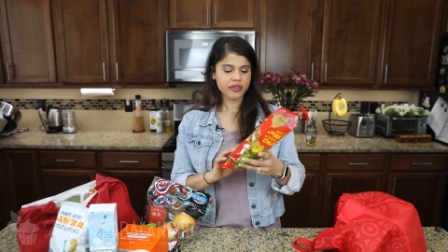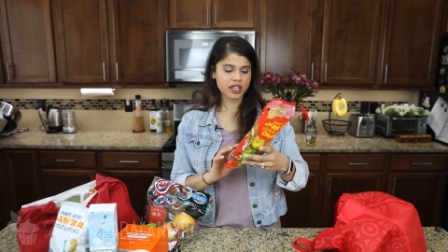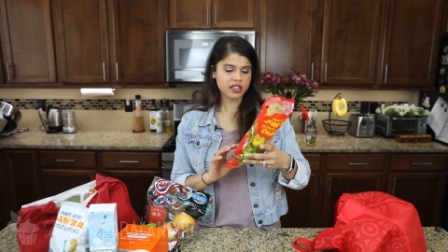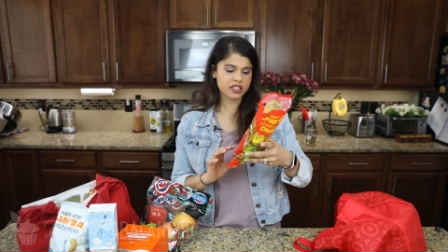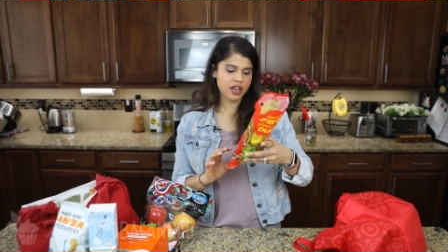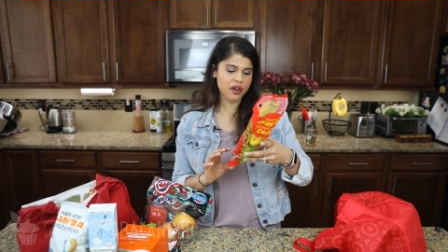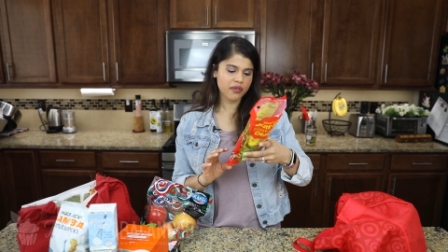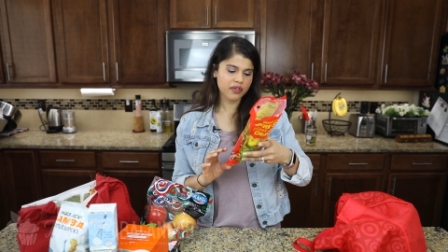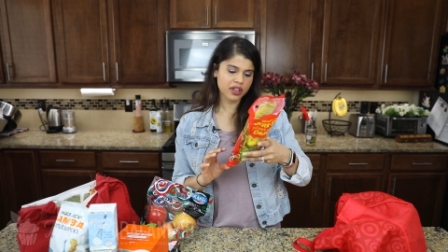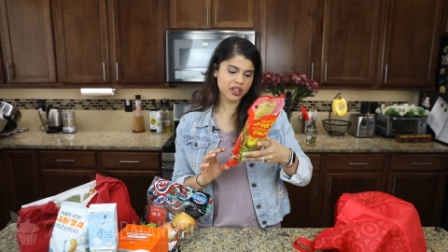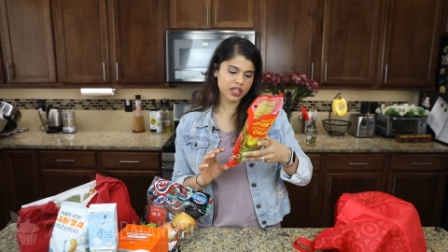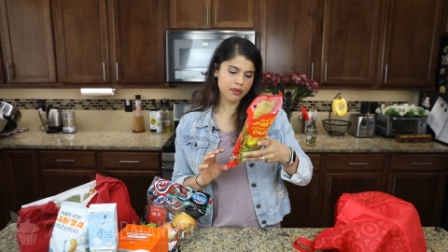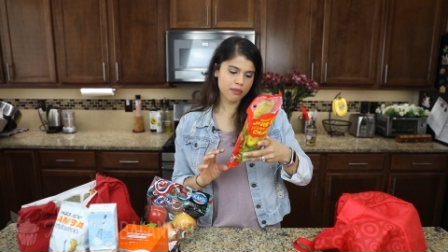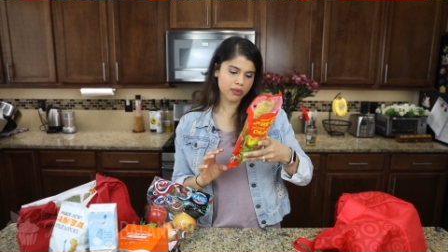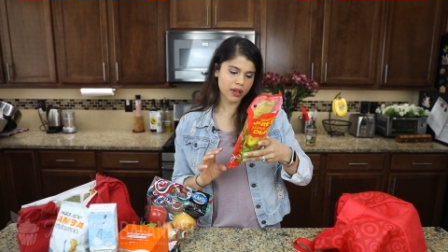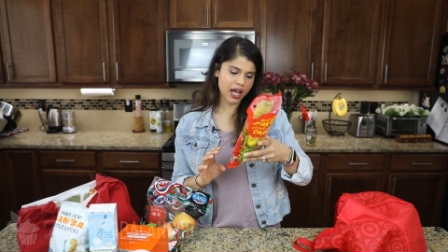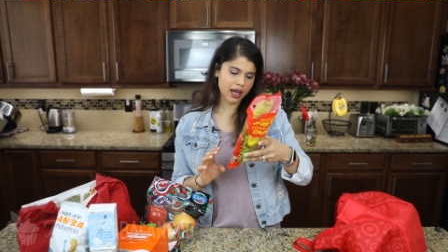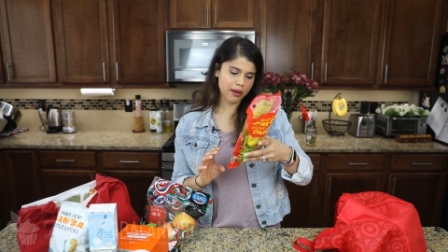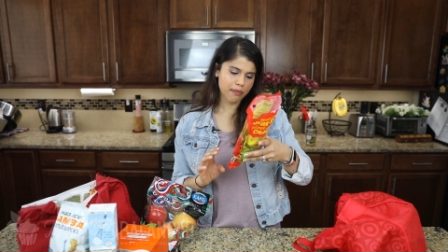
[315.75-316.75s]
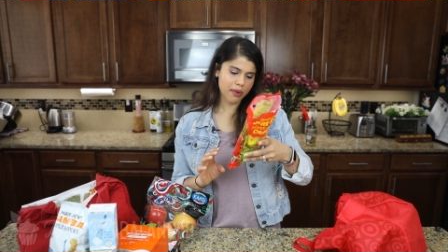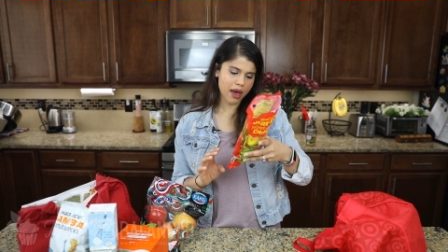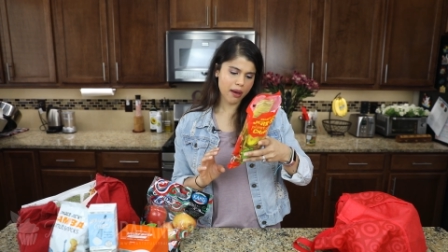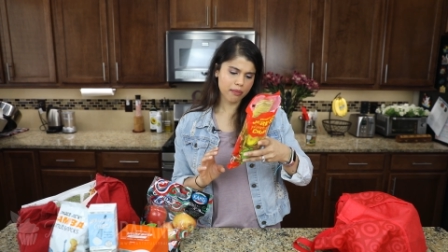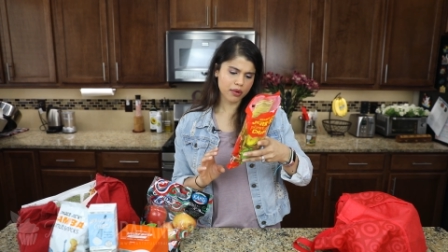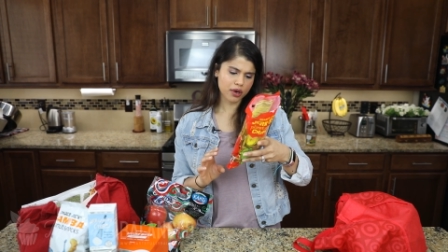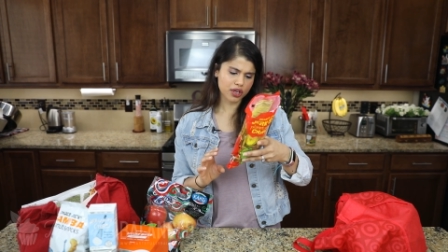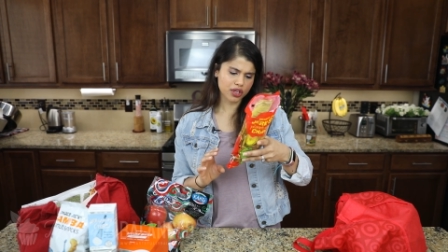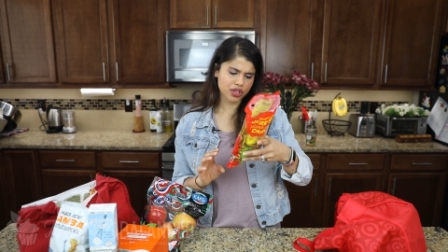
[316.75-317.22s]
definitely black
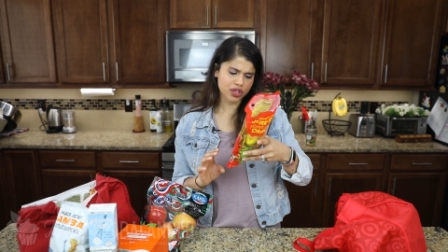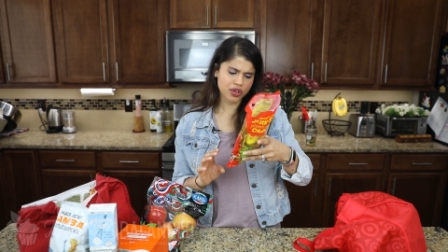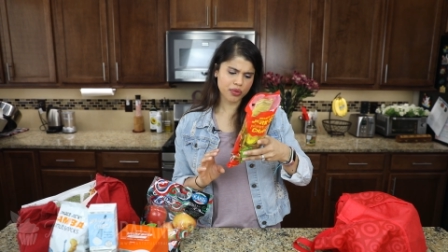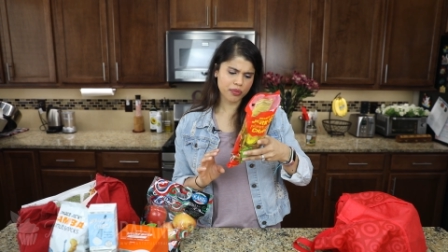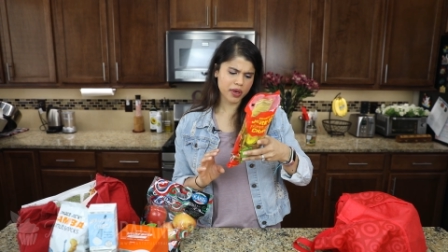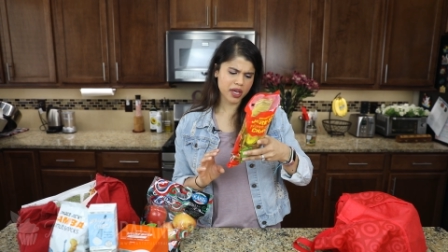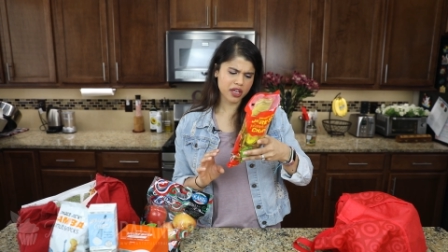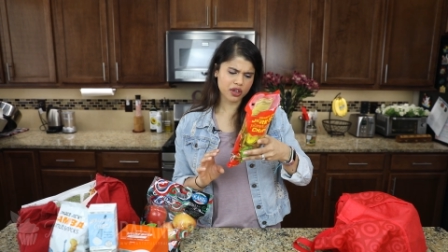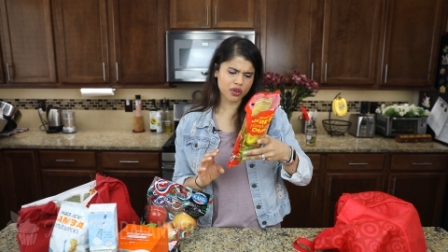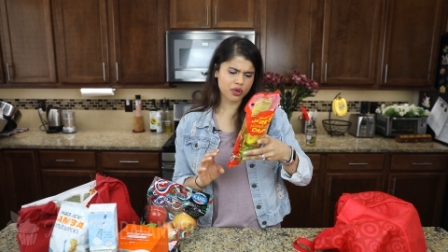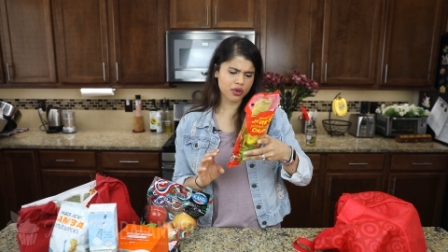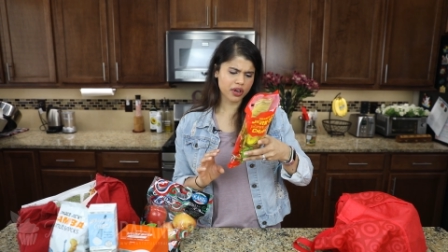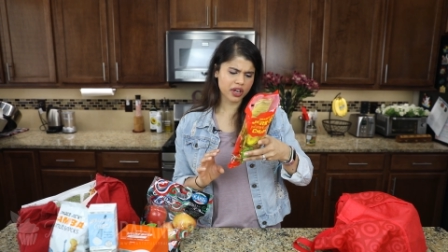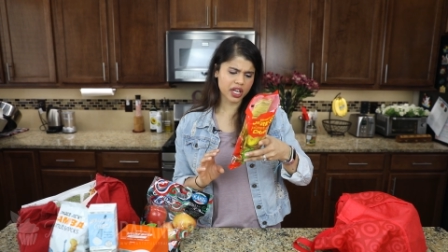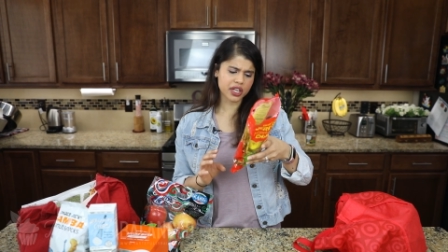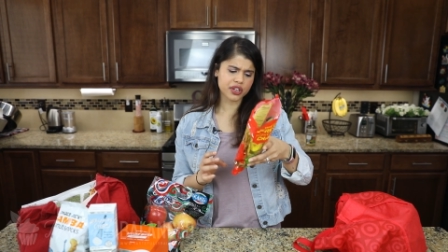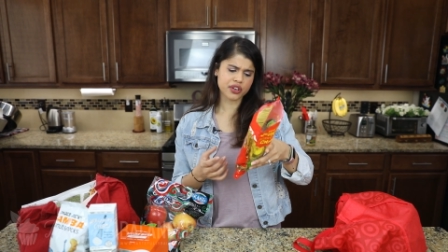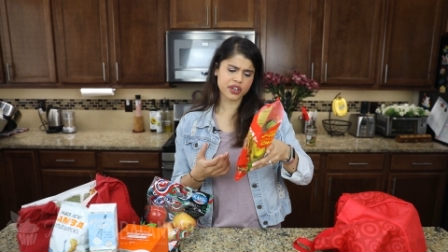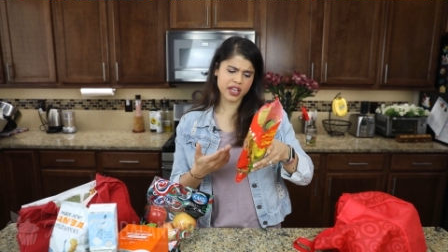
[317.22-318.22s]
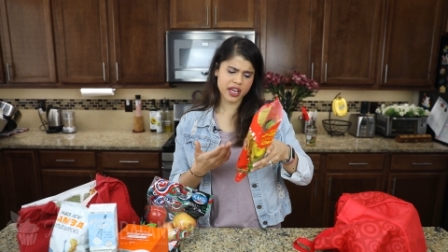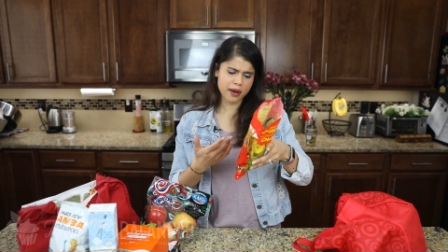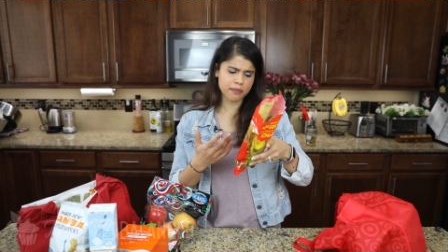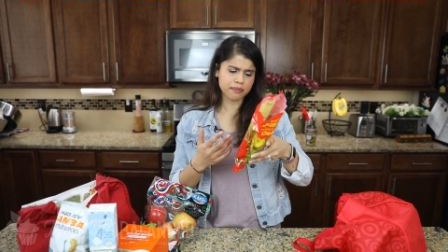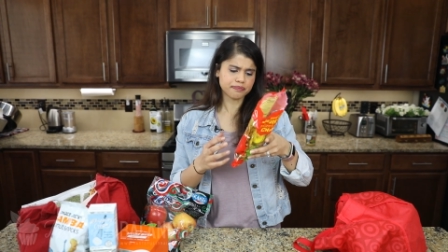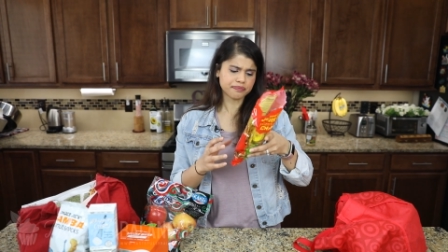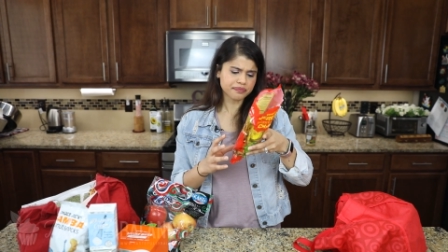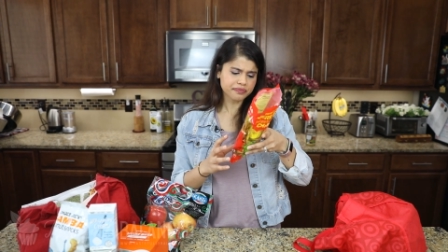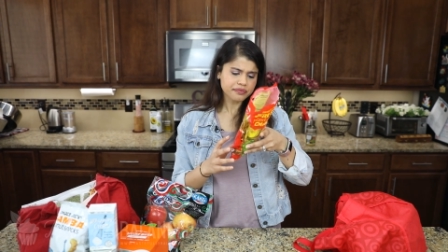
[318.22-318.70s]
pepper, cumin, coriander,
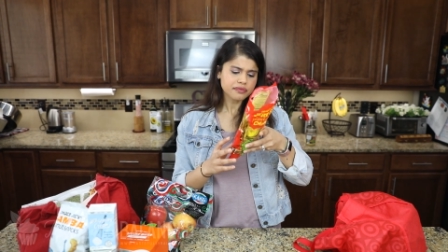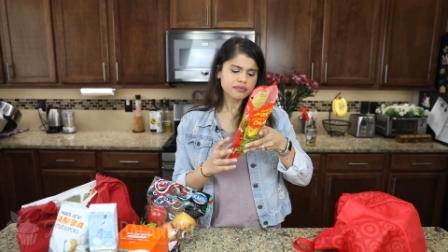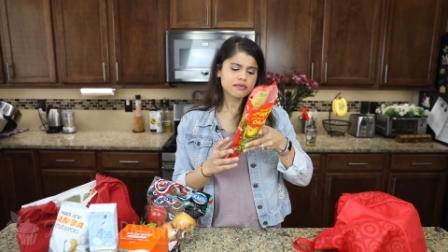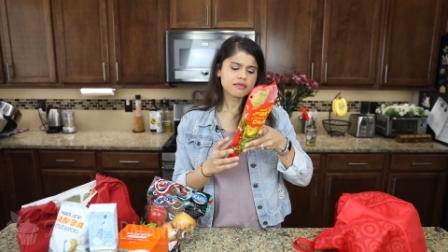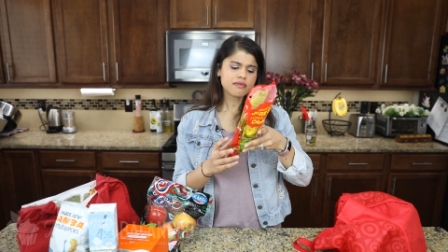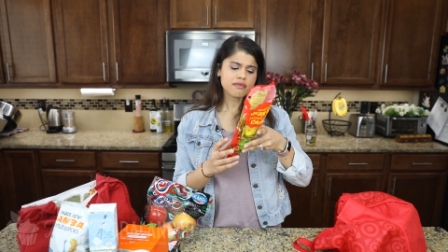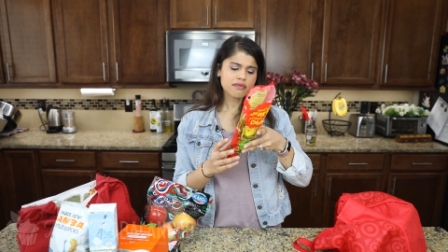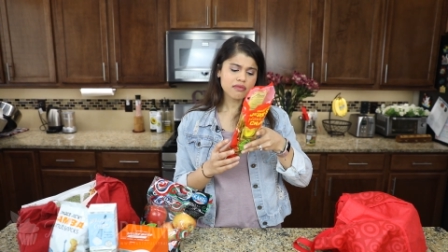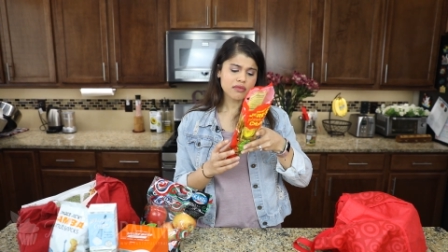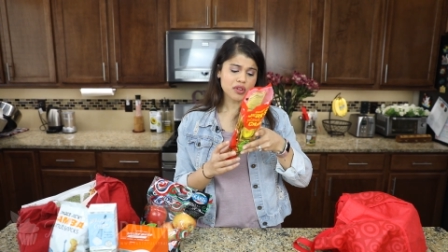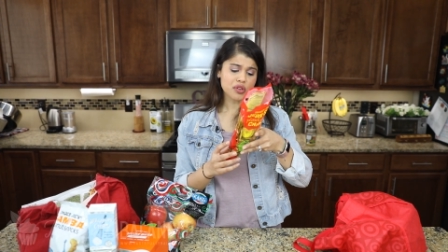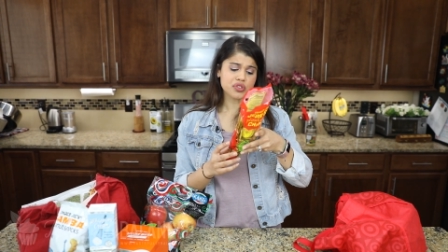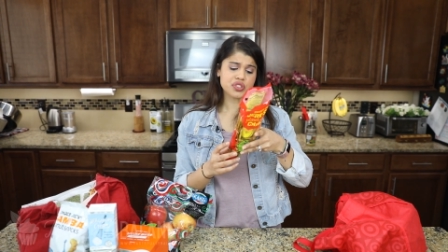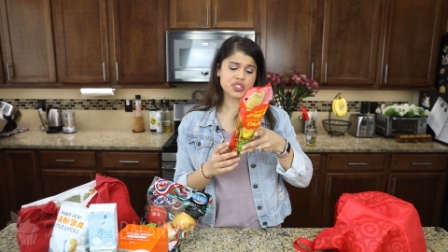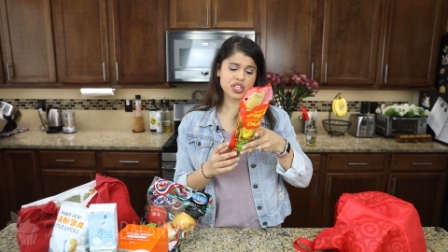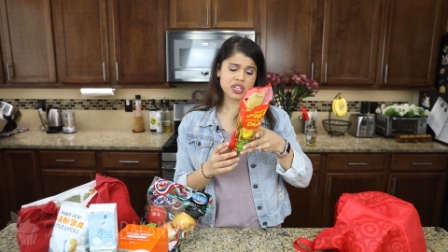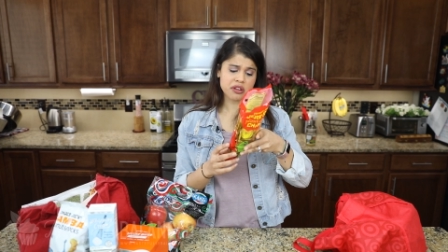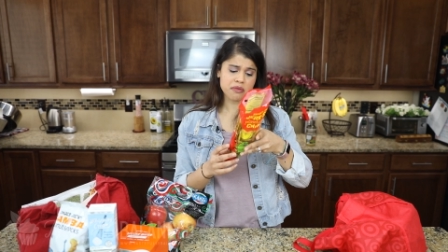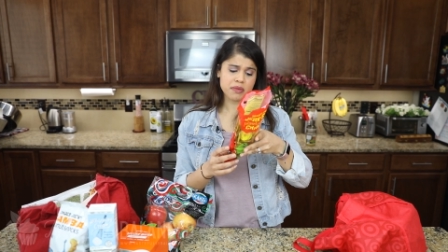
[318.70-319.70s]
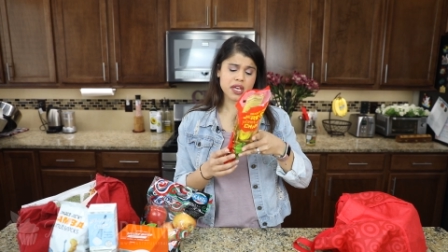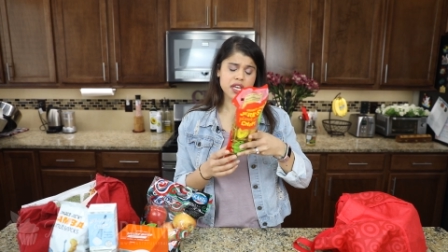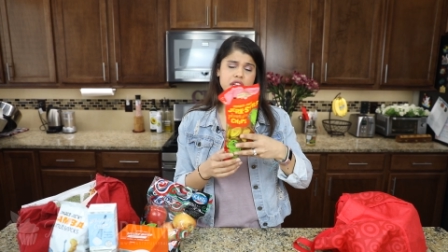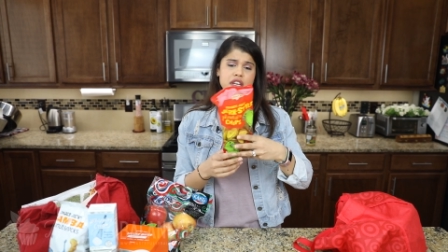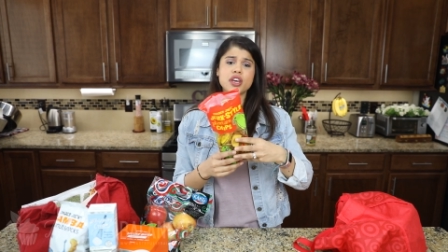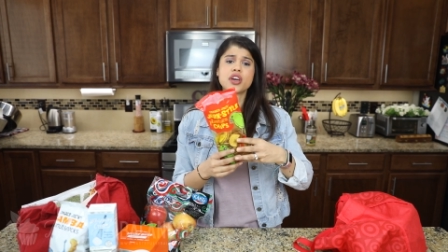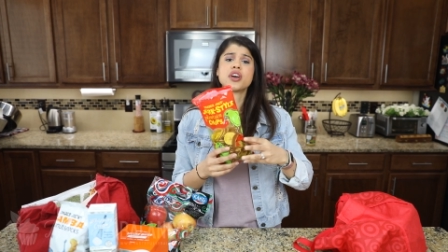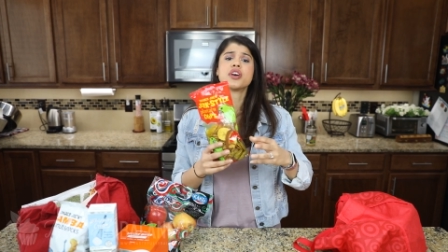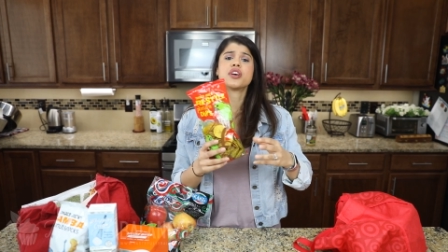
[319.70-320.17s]
yep,
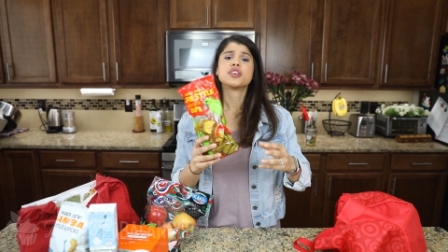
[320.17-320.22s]
cinnamon.